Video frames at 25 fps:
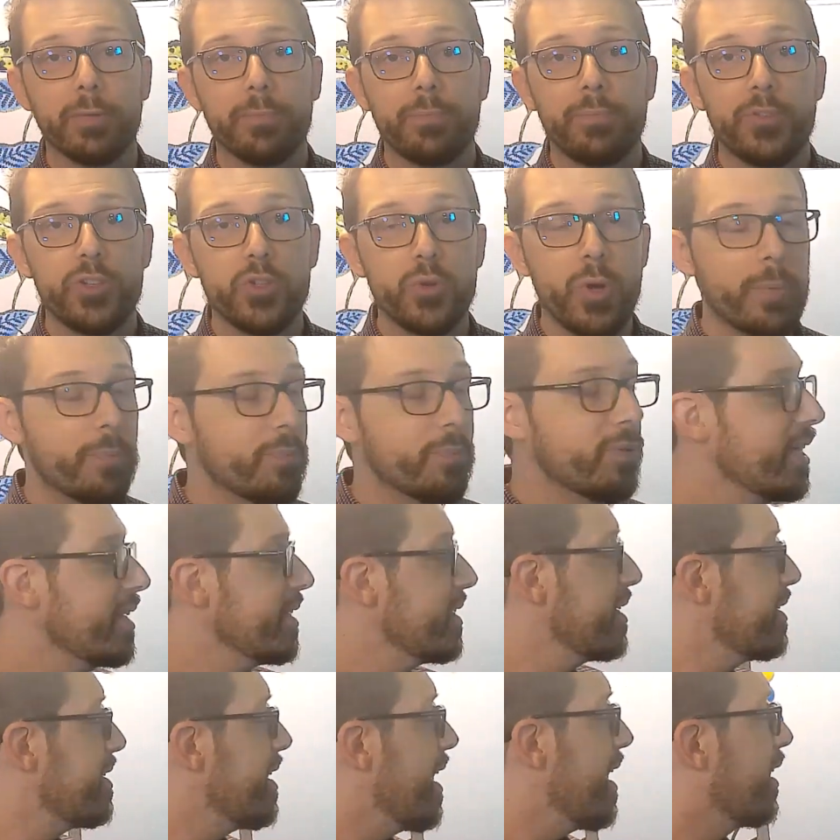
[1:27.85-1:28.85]
So I place
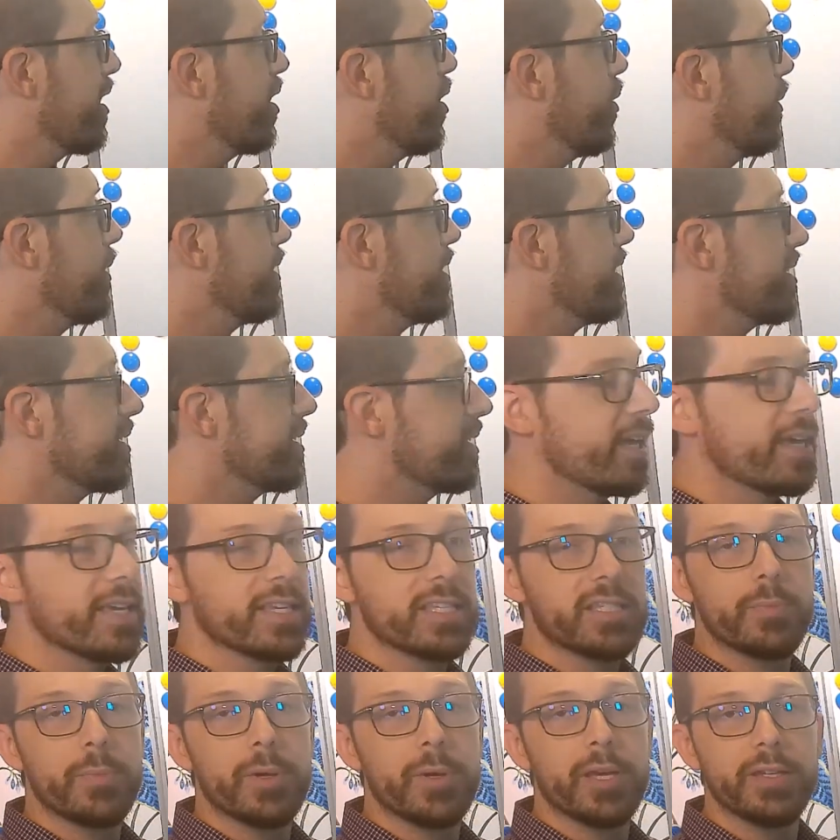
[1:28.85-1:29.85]
this echo in this
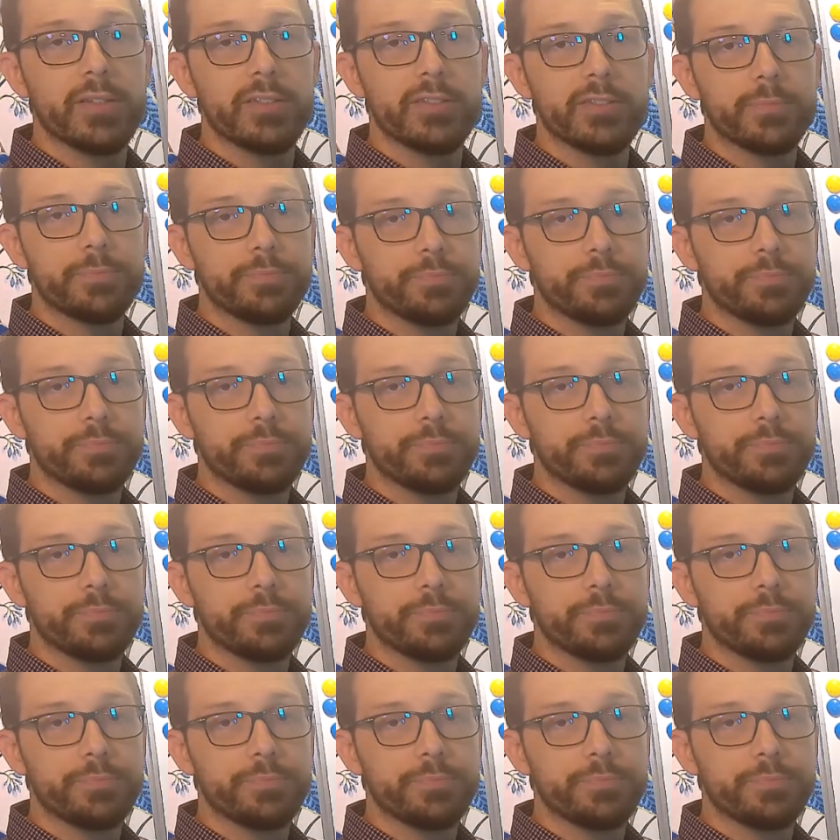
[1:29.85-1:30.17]
K-space.